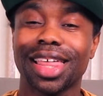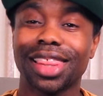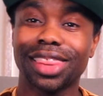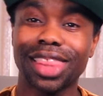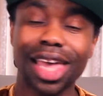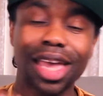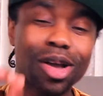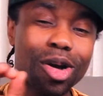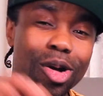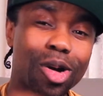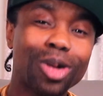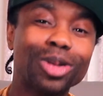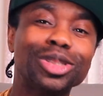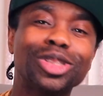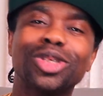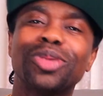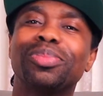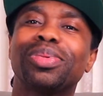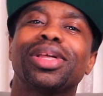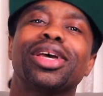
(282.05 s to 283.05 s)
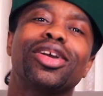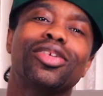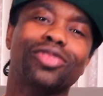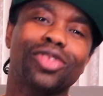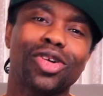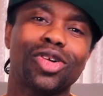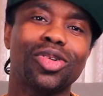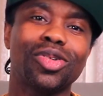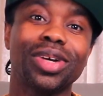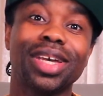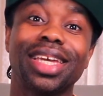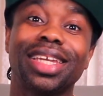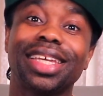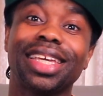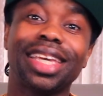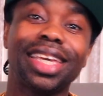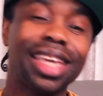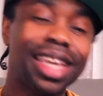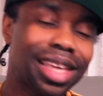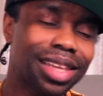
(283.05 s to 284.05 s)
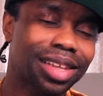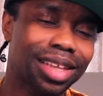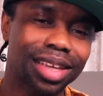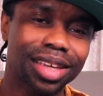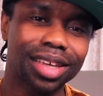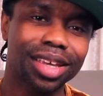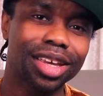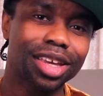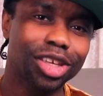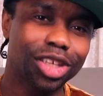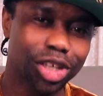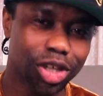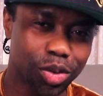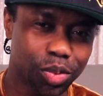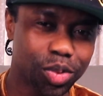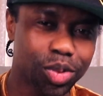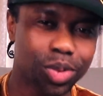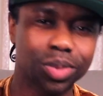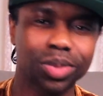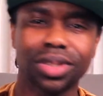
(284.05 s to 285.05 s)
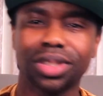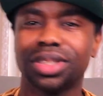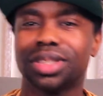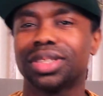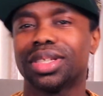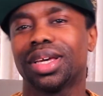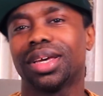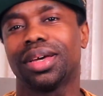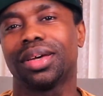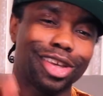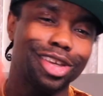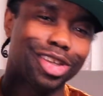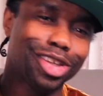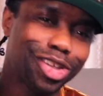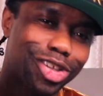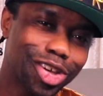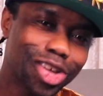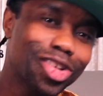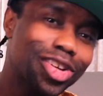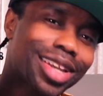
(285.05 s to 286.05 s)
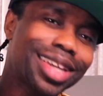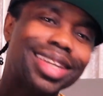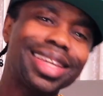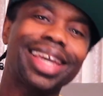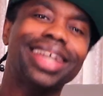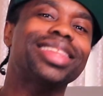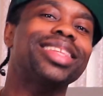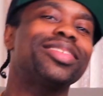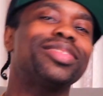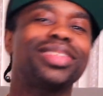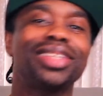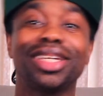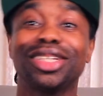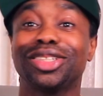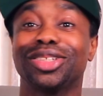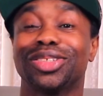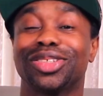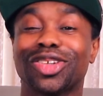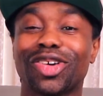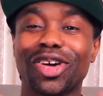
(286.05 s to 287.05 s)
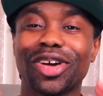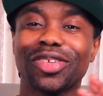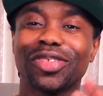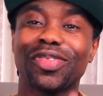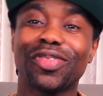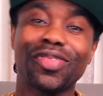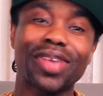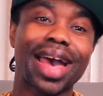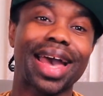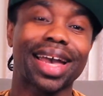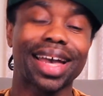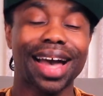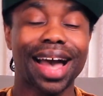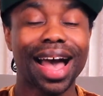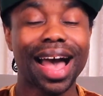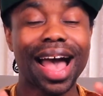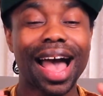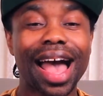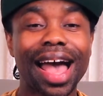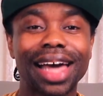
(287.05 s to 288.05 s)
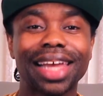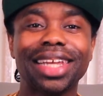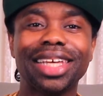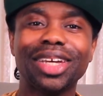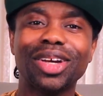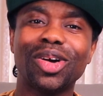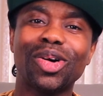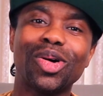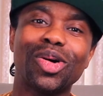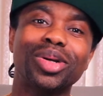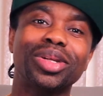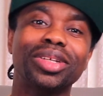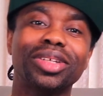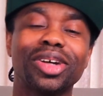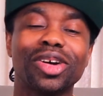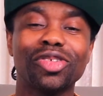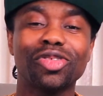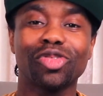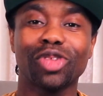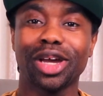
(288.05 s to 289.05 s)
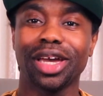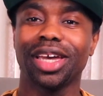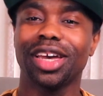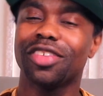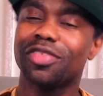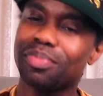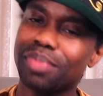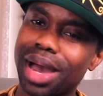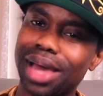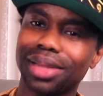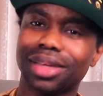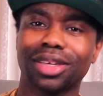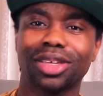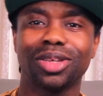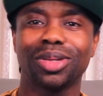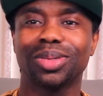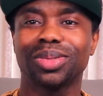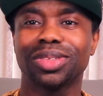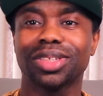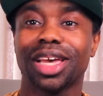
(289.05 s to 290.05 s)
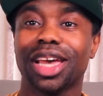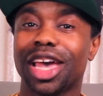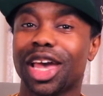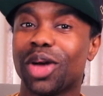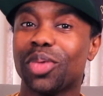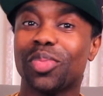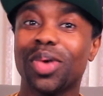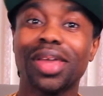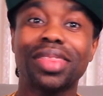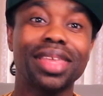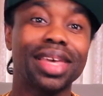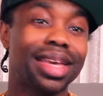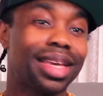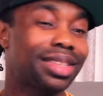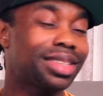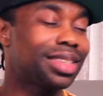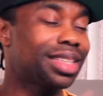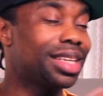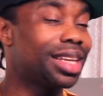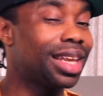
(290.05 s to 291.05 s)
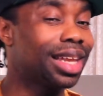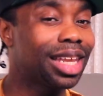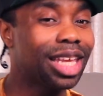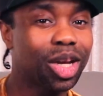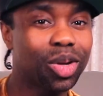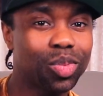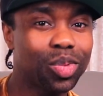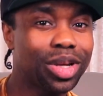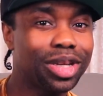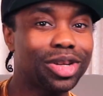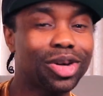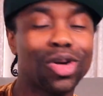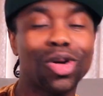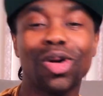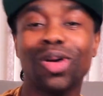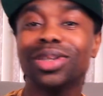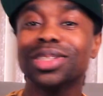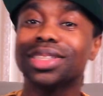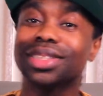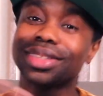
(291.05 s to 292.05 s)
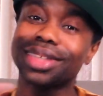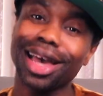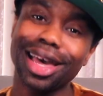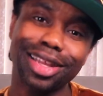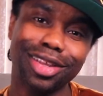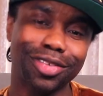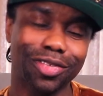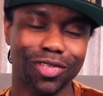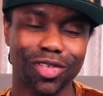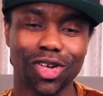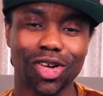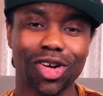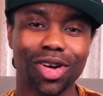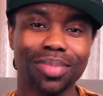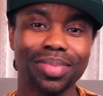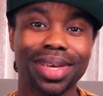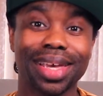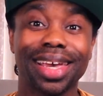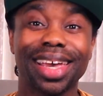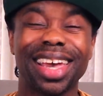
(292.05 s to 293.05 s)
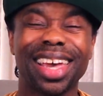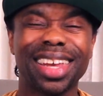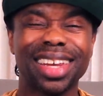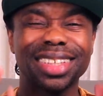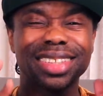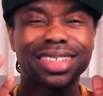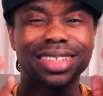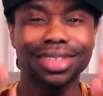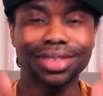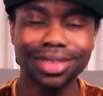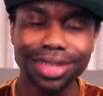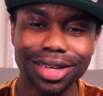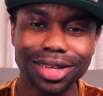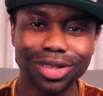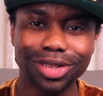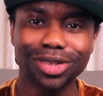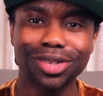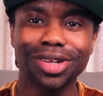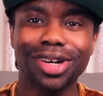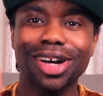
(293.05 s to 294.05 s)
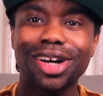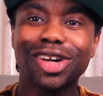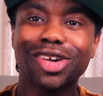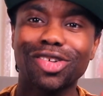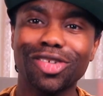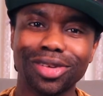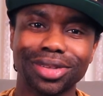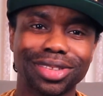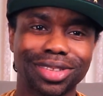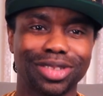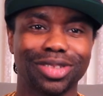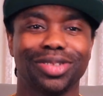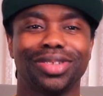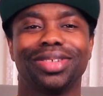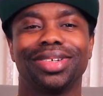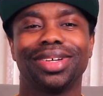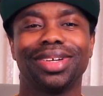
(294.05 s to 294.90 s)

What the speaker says: They also play a role in healing your wounds. Your connective tissues are in fact a highly ordered array of molecules, and whether it's in liquid or solid form, it is still a crystal.